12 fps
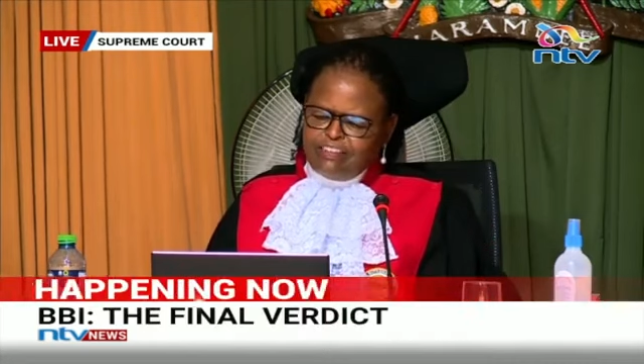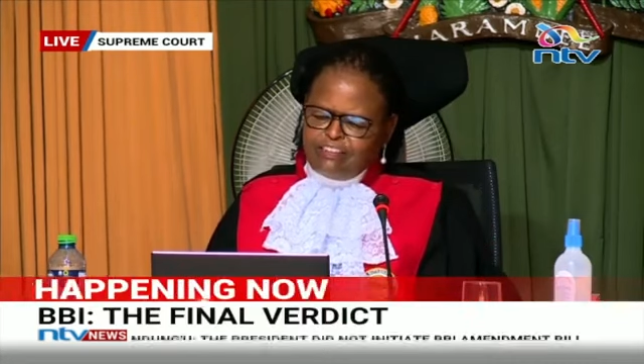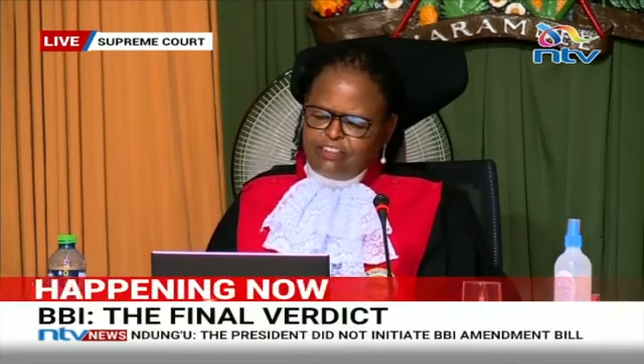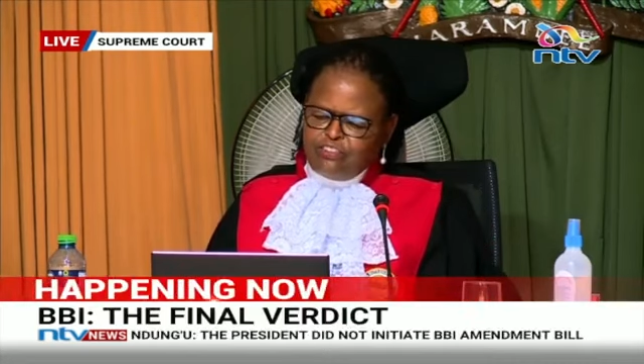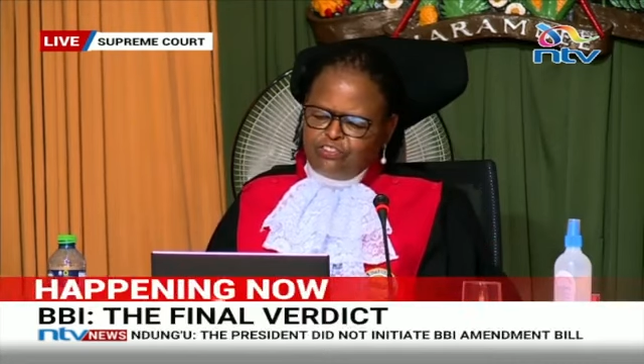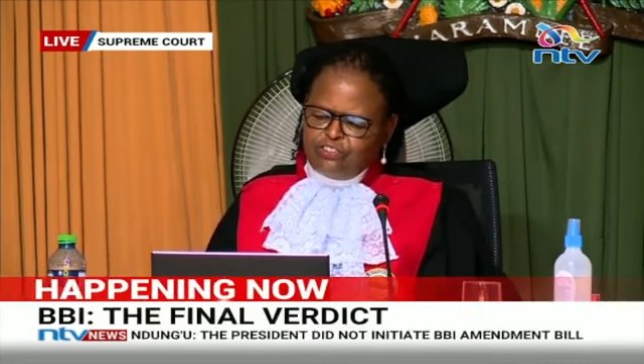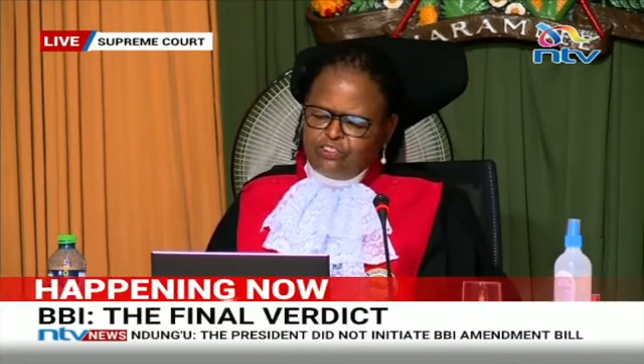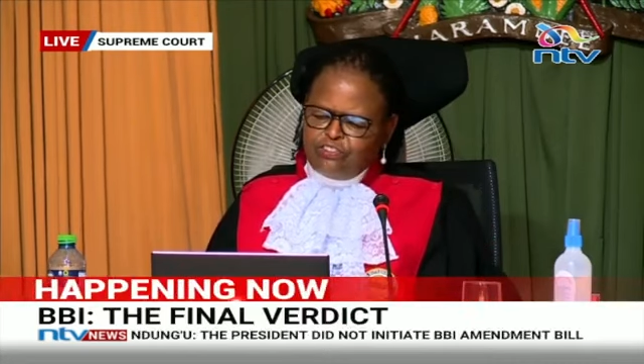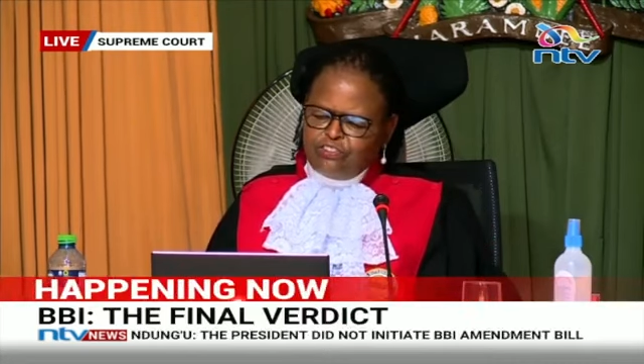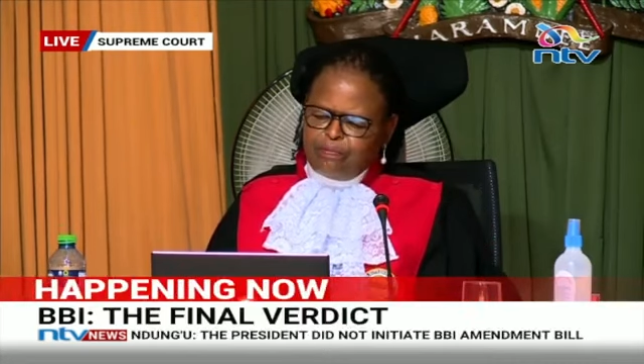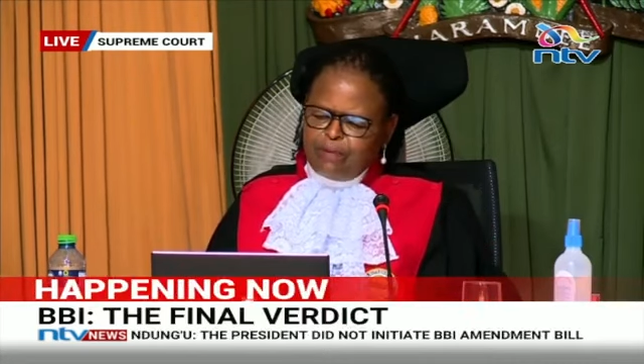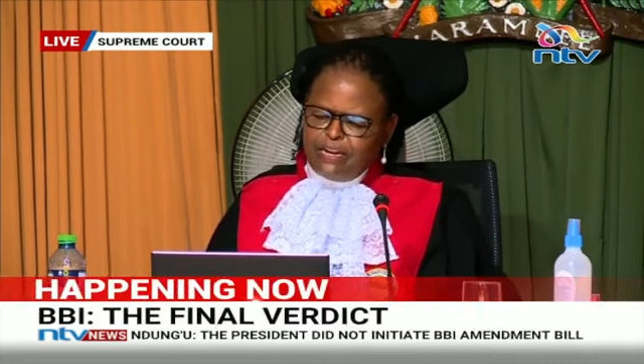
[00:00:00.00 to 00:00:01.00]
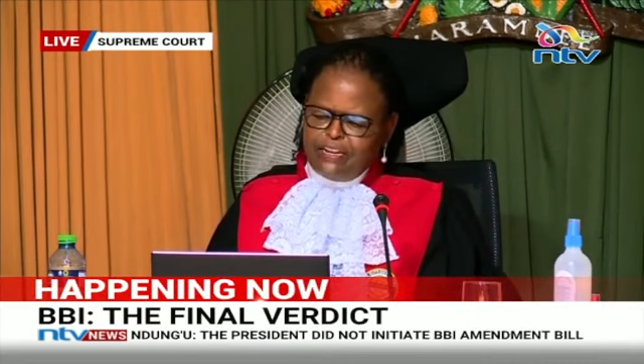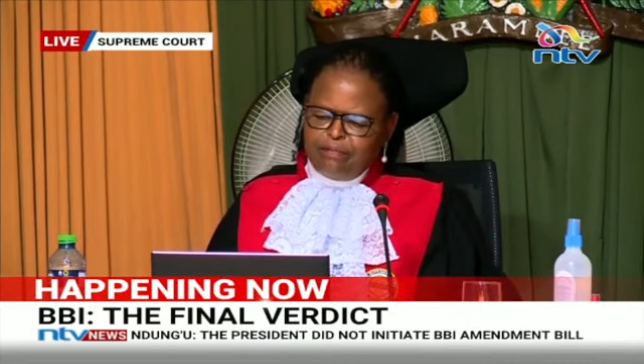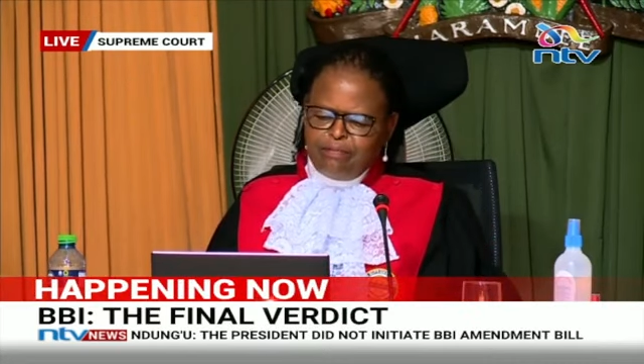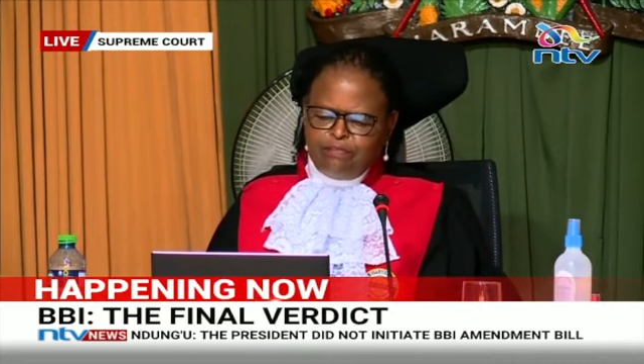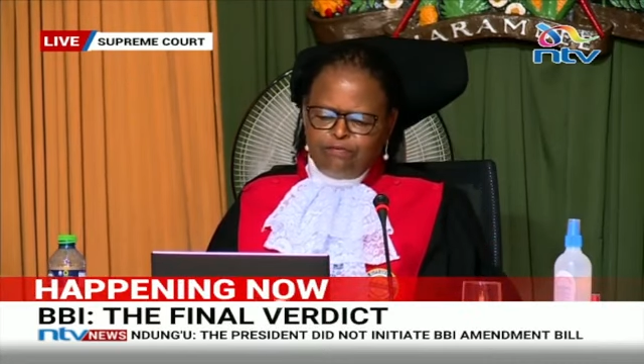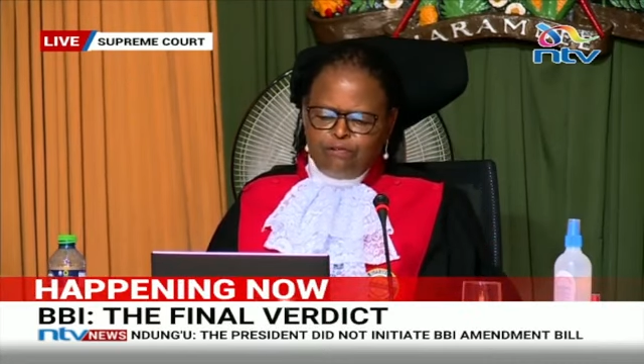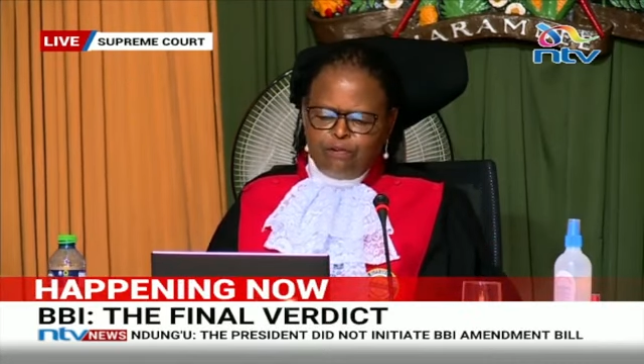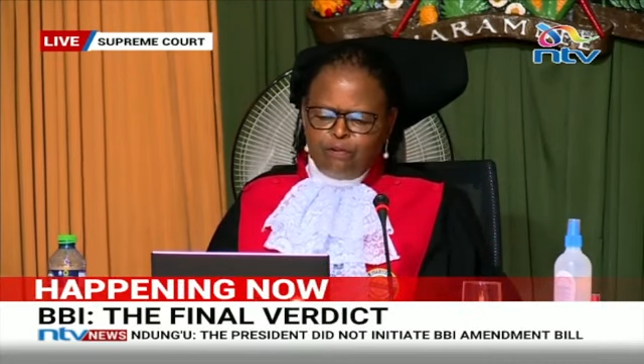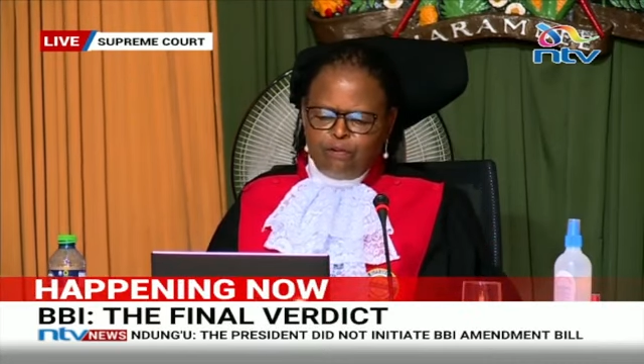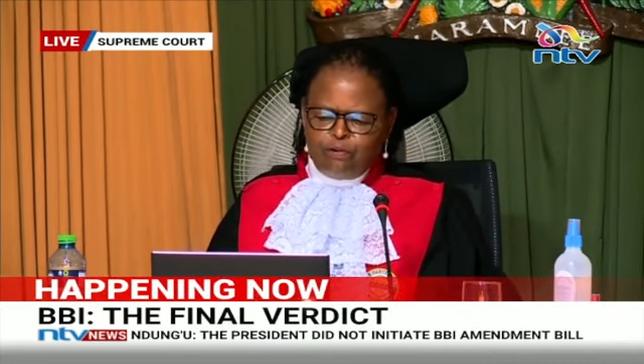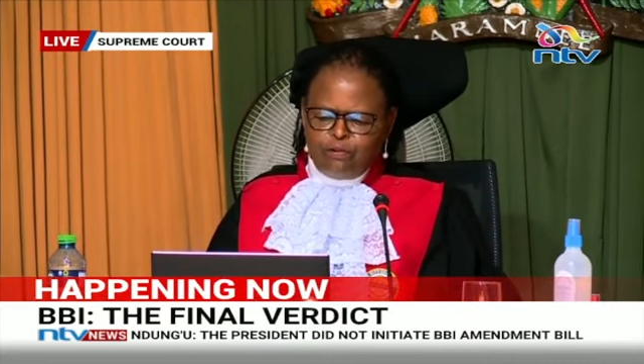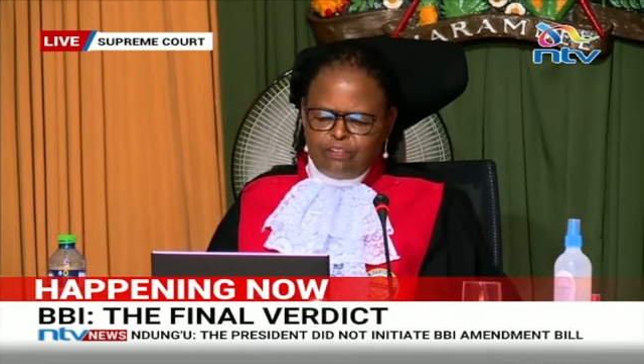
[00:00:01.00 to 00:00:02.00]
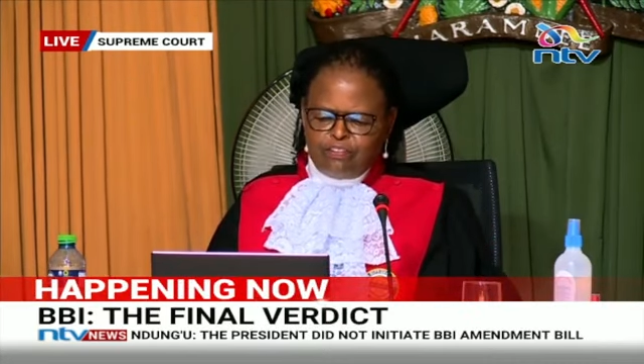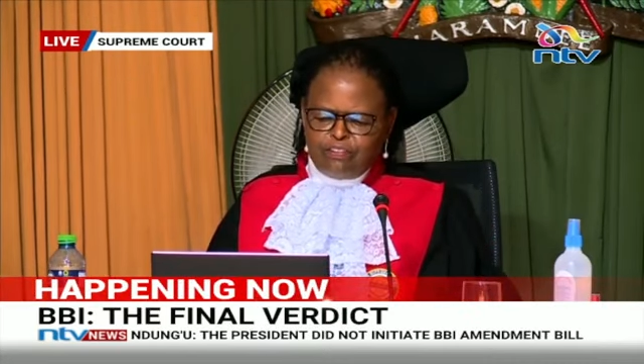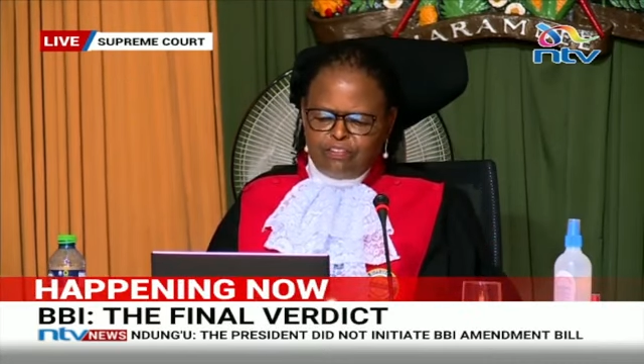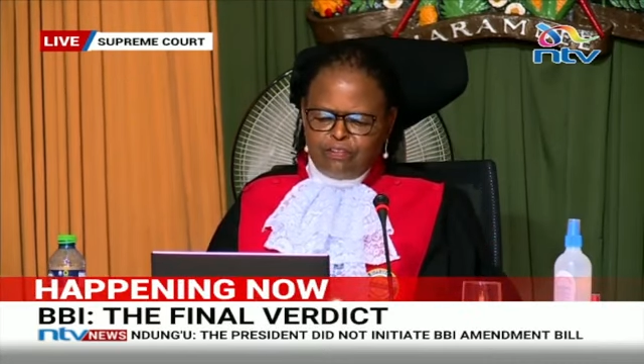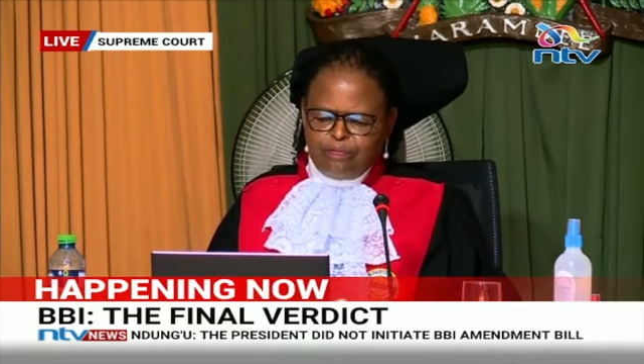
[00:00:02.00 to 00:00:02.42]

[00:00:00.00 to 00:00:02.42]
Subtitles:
decisions pending before courts.